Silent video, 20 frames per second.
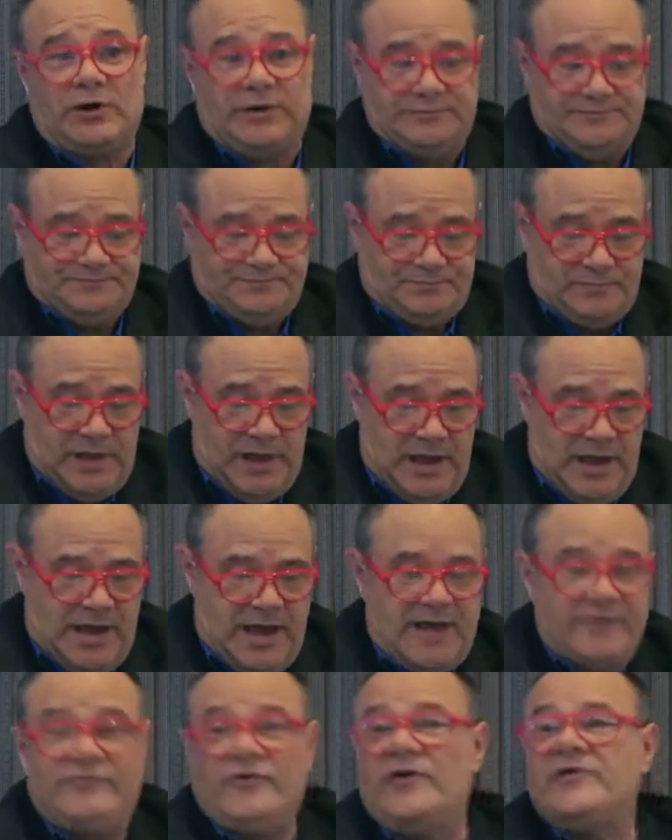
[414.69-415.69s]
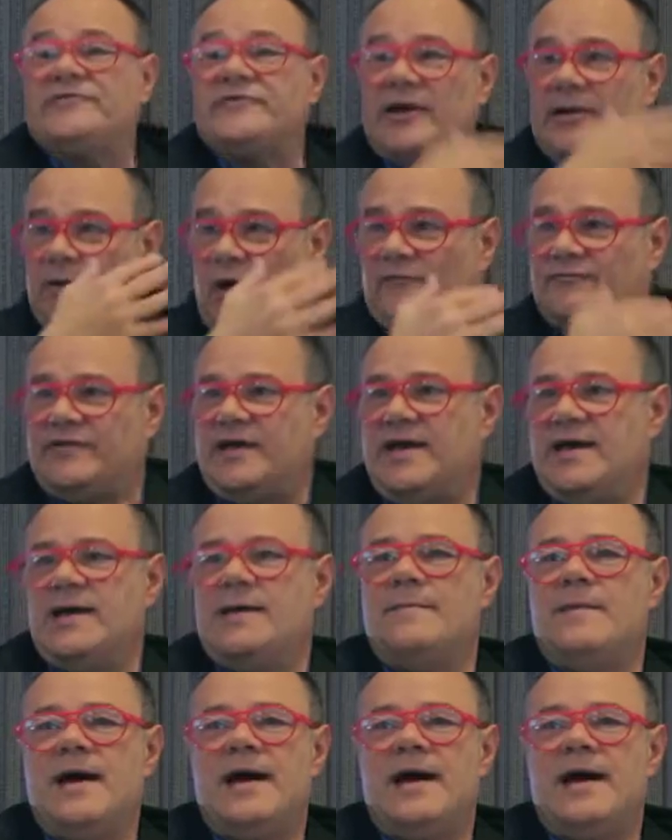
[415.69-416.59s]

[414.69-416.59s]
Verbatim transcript: Mm. And so they sent it off to him,